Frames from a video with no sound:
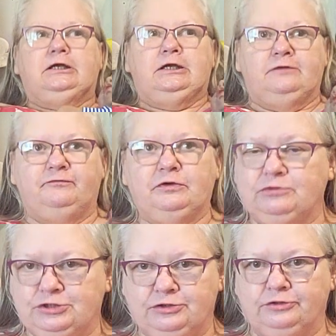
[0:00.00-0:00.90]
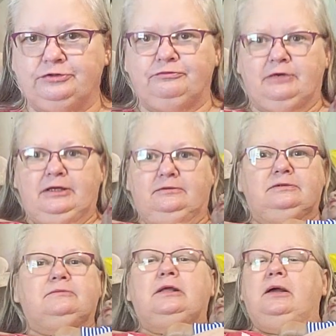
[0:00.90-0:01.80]
If it was turned around,
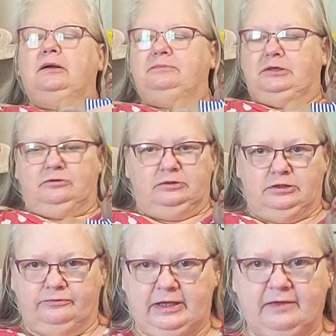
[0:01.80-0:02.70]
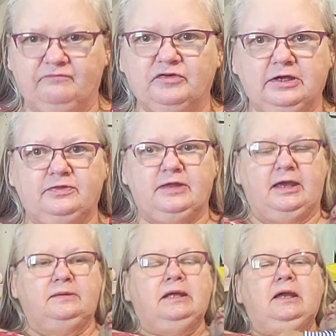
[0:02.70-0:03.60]
I'm not going to get on that. Forget
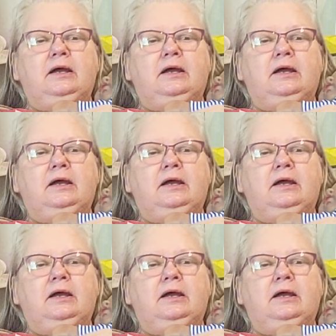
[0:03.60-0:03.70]
that.